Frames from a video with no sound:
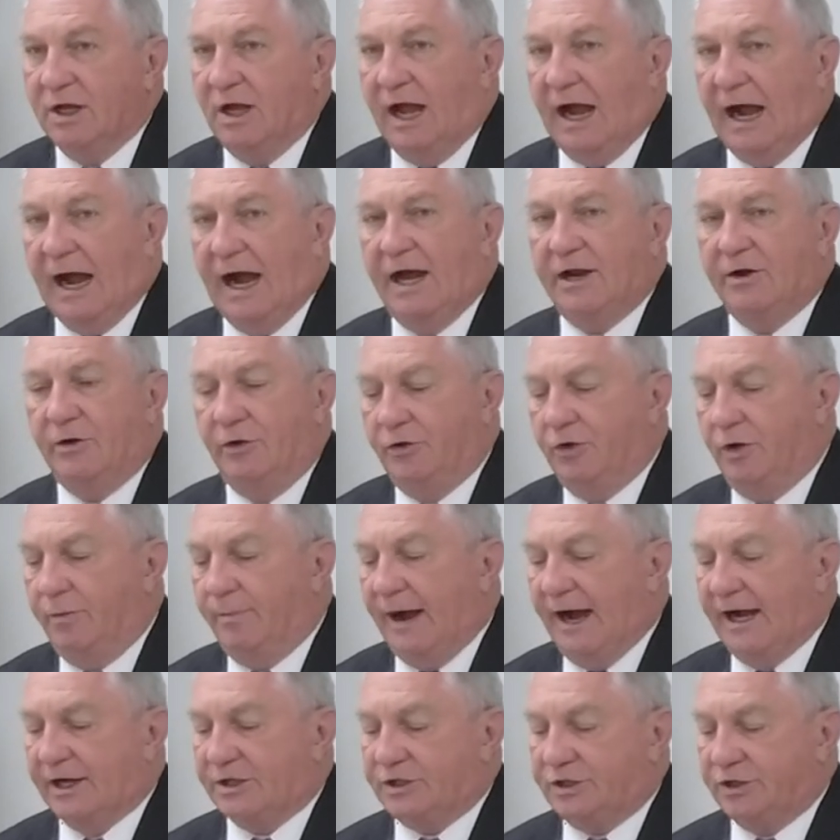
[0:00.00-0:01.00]
I don't know
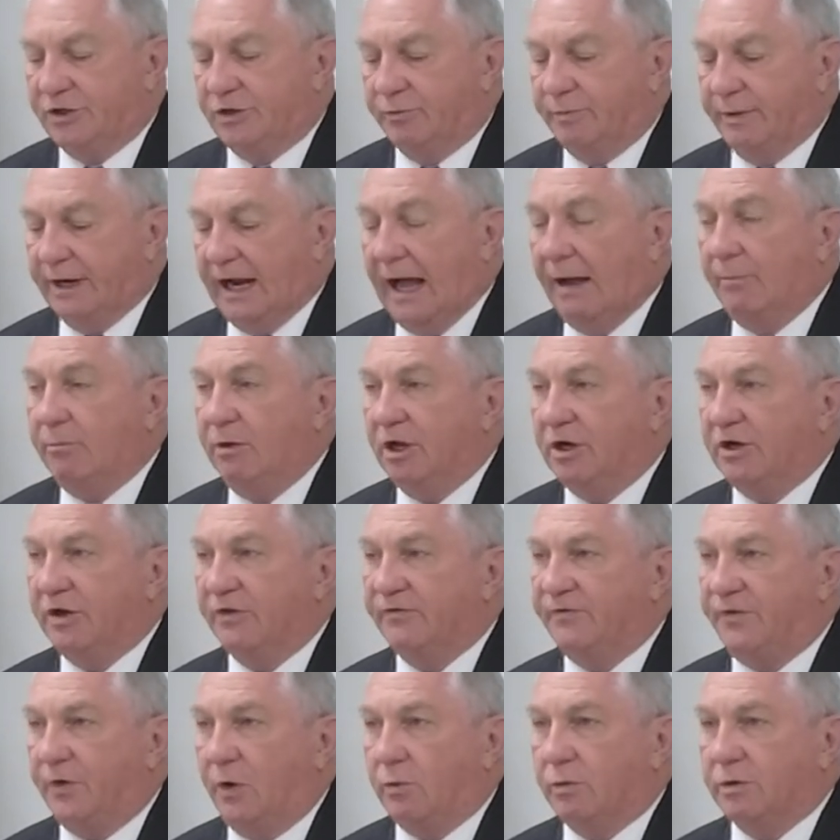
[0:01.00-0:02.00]
about you, but I'm
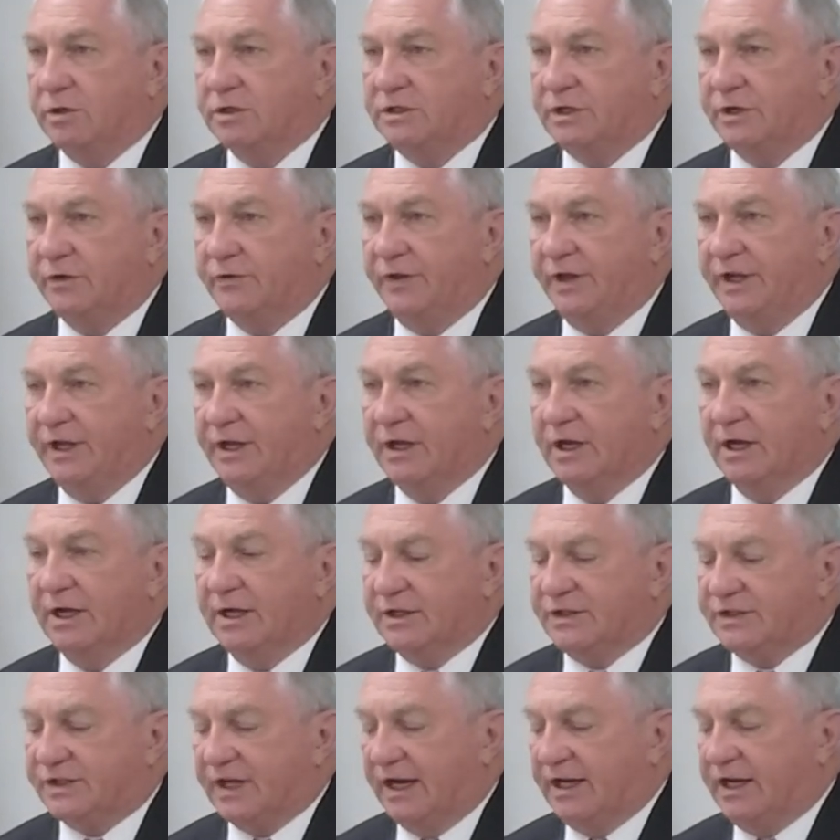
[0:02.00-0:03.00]
looking forward to the
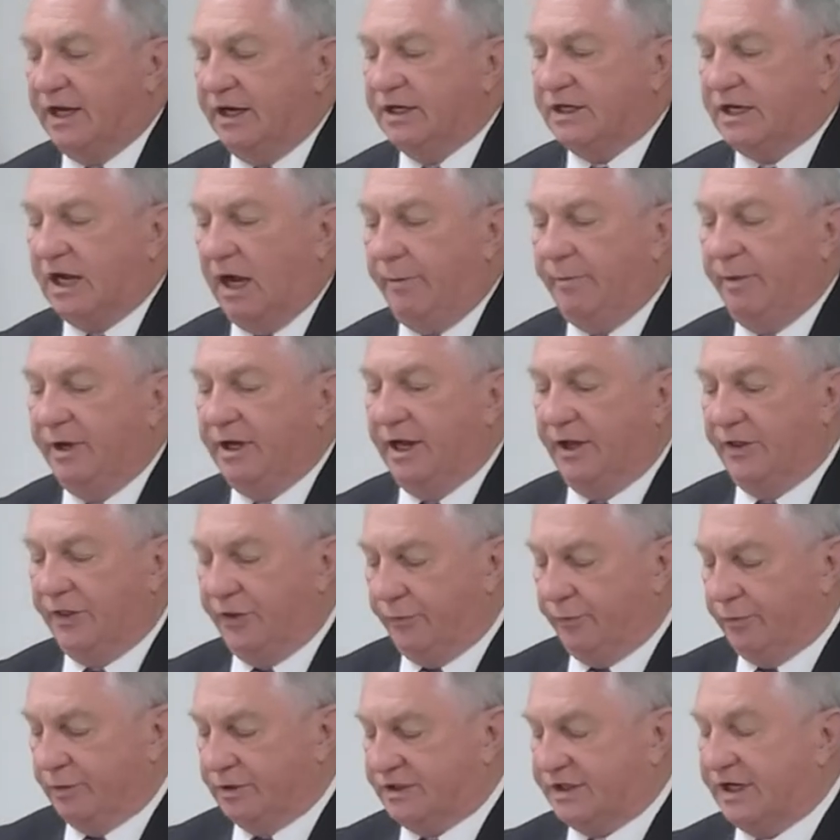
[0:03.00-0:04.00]
second coming and
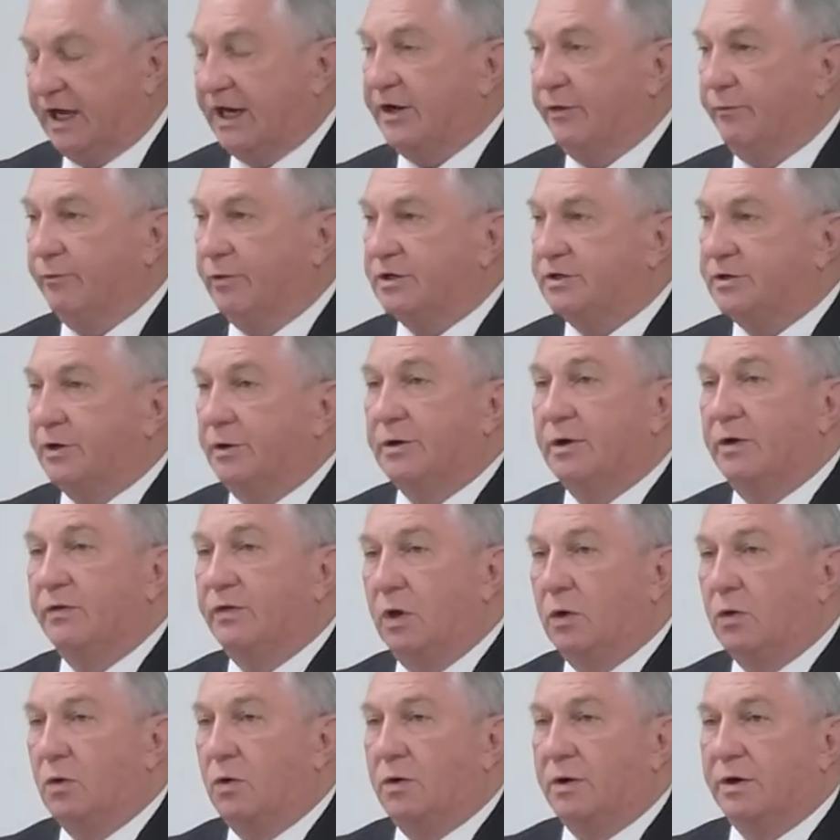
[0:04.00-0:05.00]
the second return of
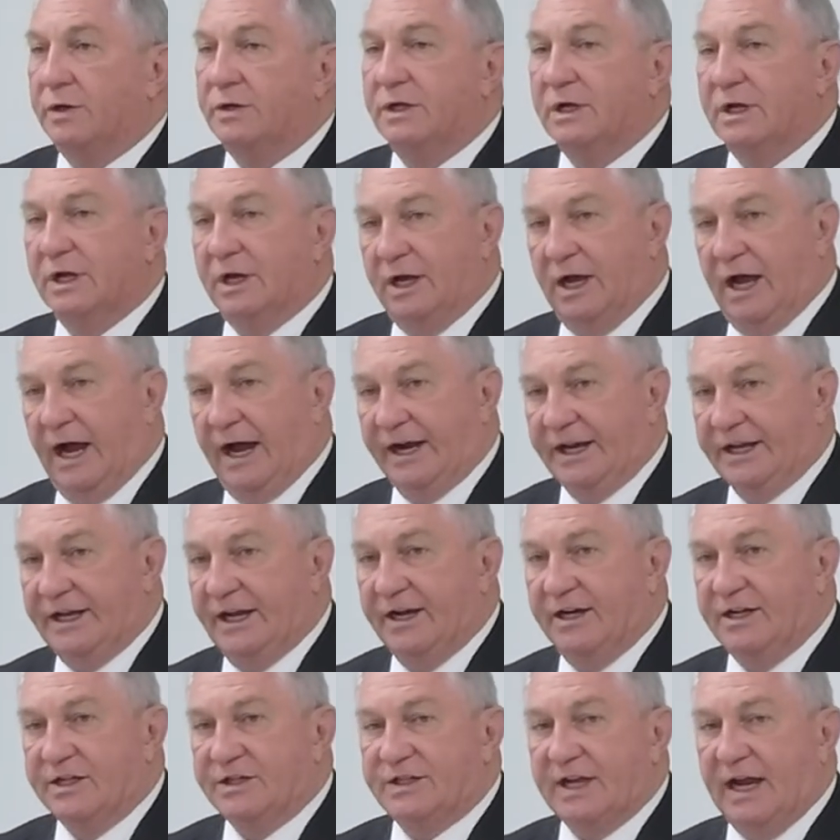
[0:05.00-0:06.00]
the Lord to
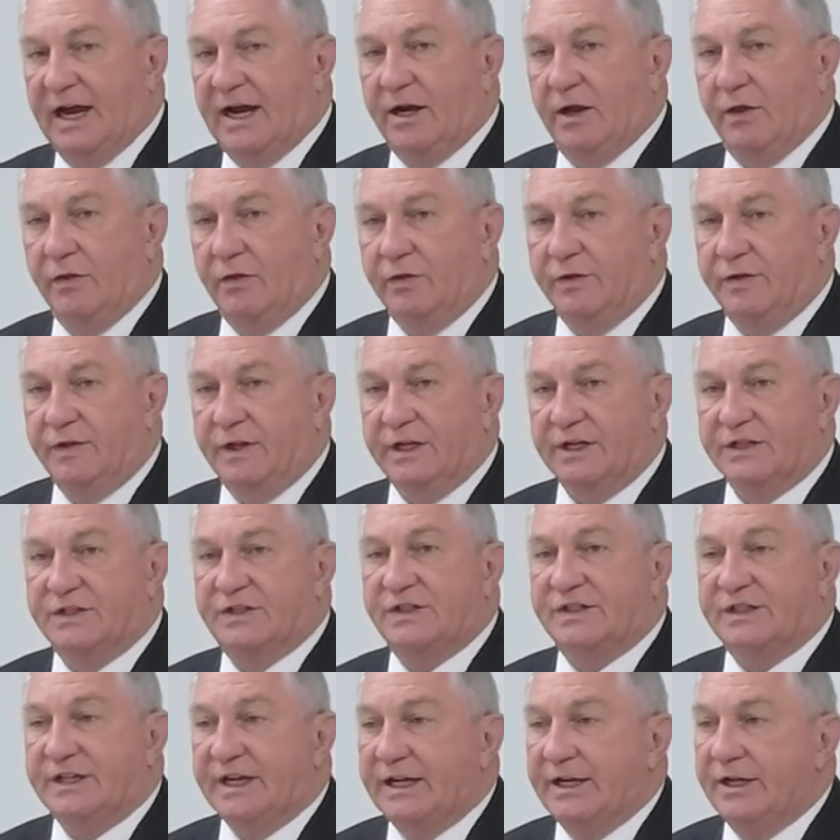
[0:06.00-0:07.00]
get us out of
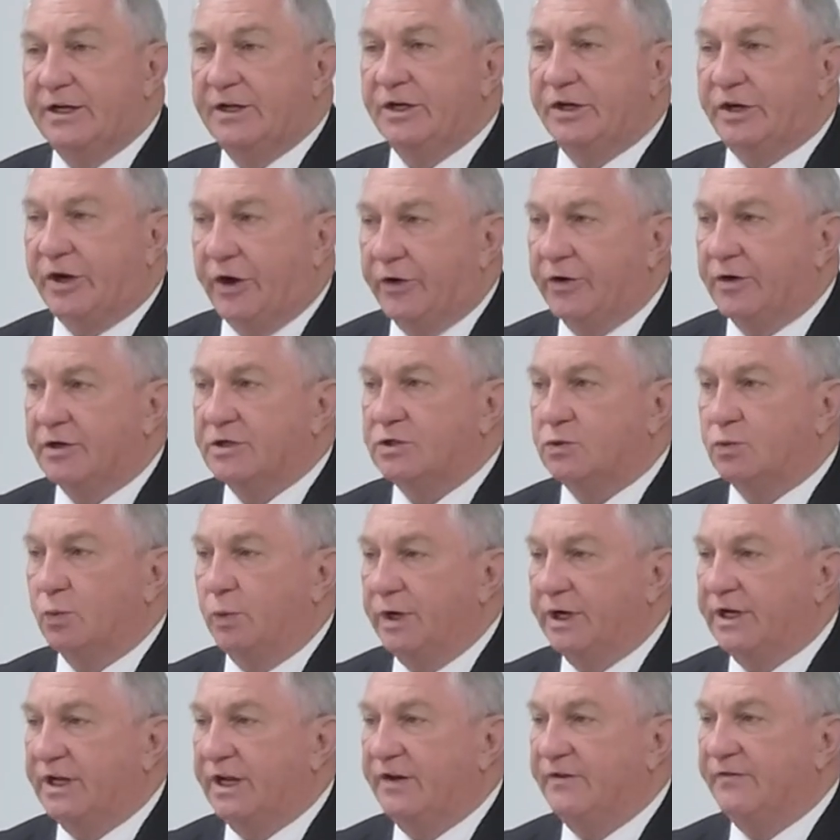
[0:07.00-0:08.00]
this sin, cursed,
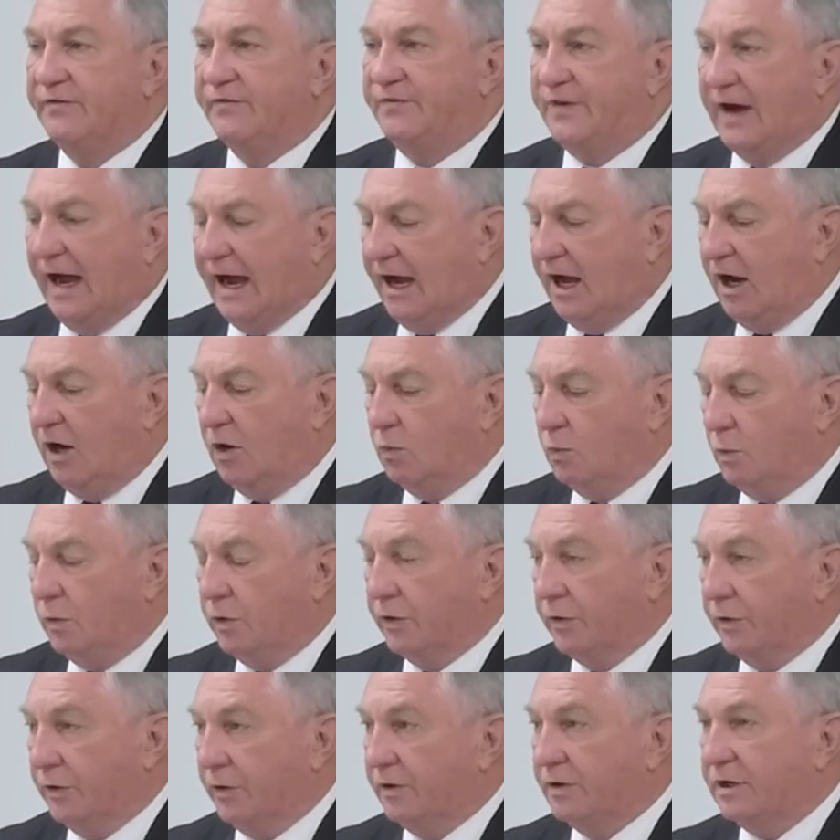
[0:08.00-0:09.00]
wicked, vile
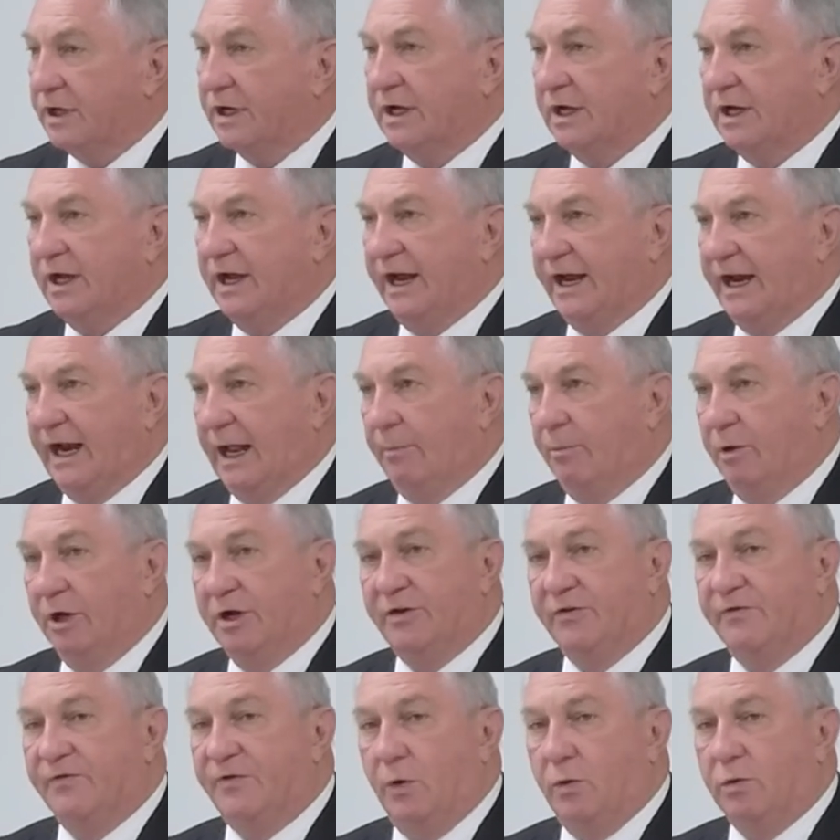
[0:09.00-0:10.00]
world. And I'm
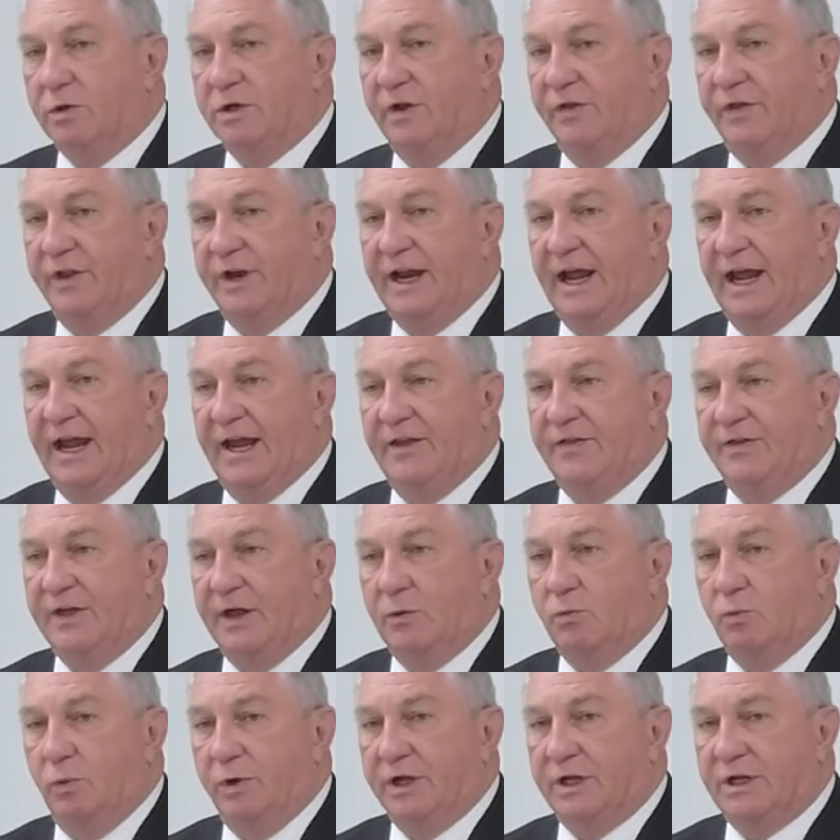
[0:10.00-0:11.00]
looking forward to the day
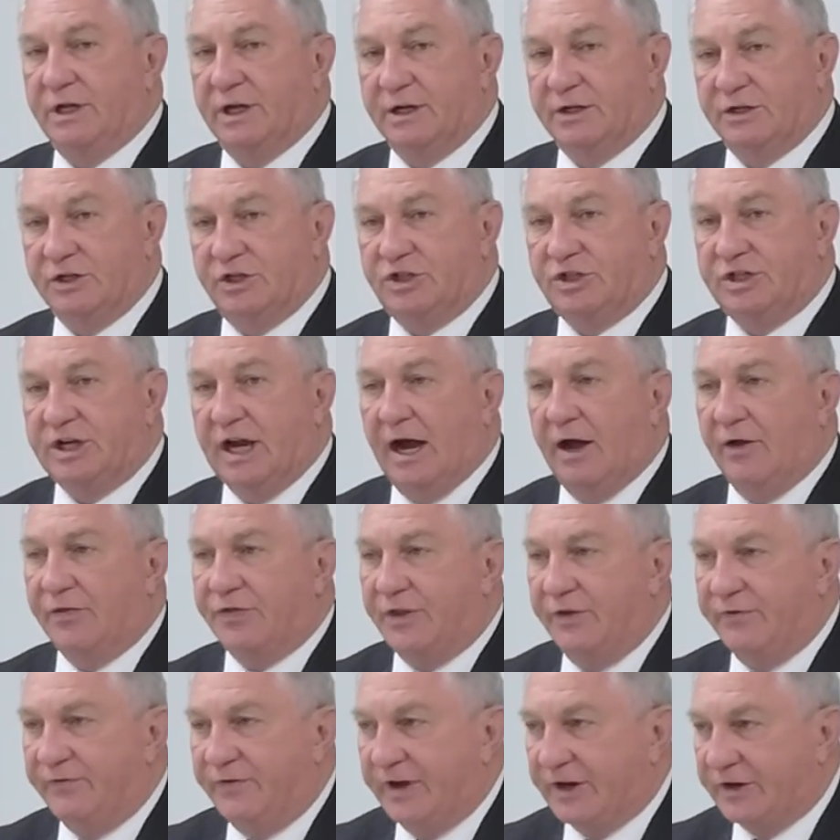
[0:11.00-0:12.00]
that we can
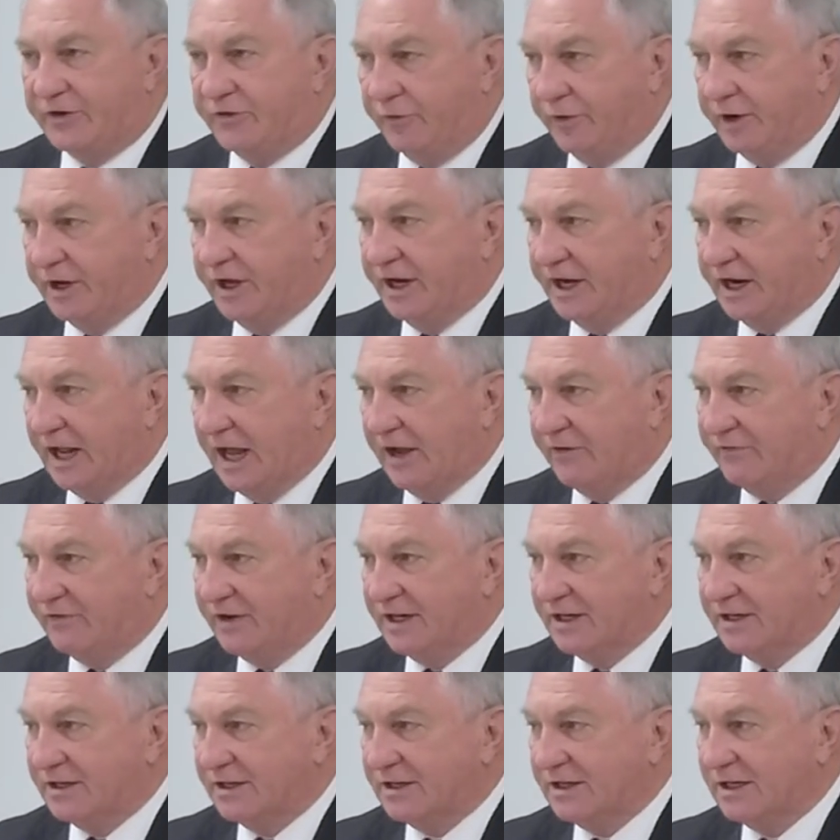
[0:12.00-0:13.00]
shout the victory in
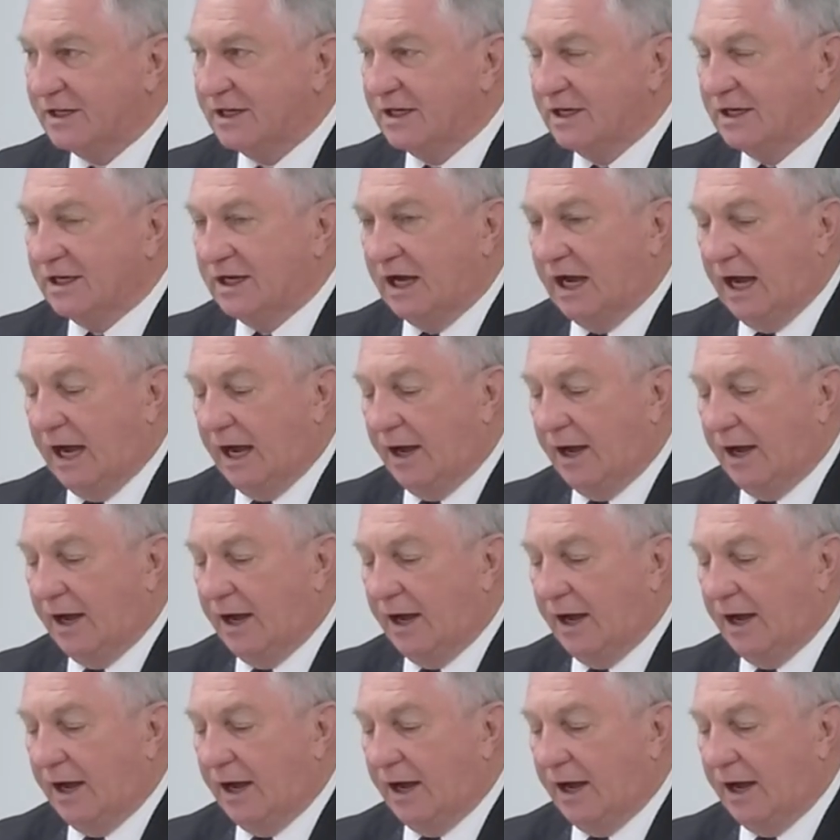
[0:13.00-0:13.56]
heaven.